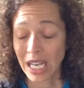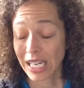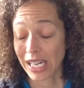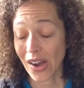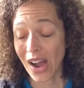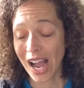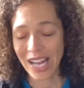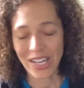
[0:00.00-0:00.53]

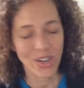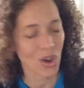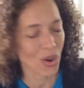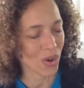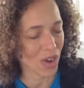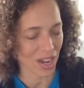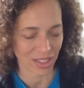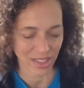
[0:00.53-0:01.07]
Now, I
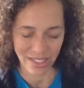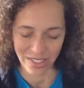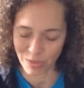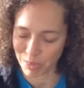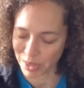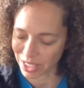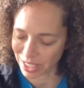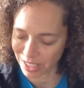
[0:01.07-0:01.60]
know how this
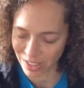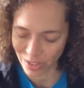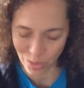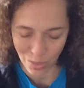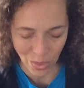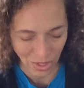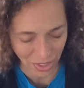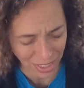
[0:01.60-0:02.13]
business
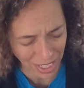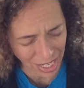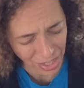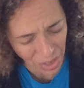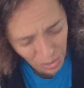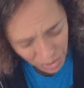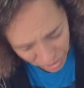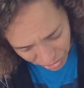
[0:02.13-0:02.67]
works. I
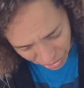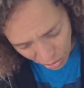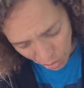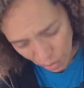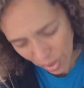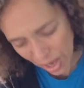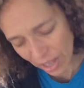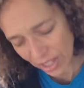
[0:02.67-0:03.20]
know it so
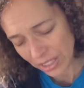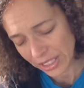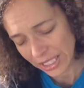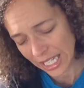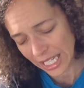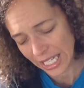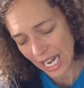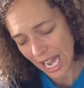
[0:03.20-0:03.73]
well
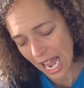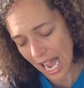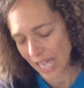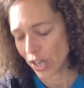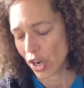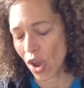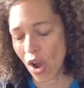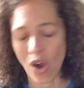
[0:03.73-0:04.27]
that I
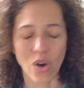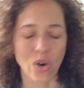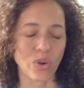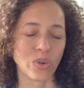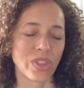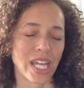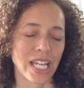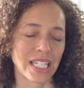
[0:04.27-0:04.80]

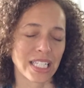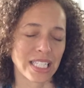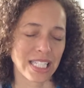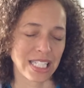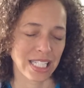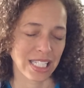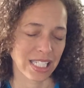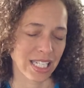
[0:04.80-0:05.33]
know that
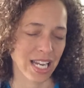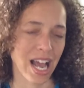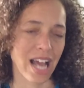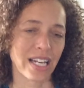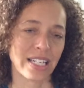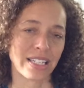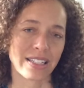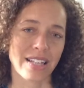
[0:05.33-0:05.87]
this is
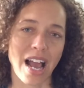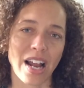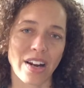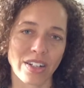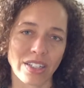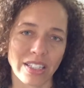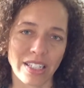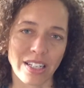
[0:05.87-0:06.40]
not
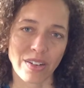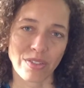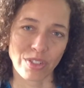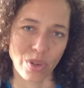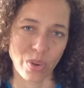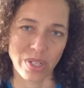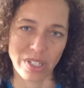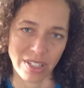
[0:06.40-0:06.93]
entirely of
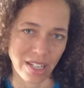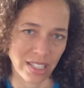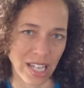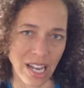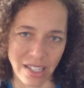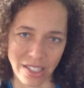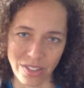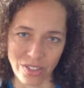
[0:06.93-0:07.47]
Zoe
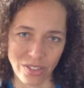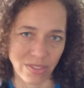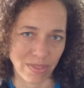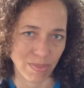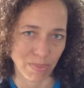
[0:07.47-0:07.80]
Saldana's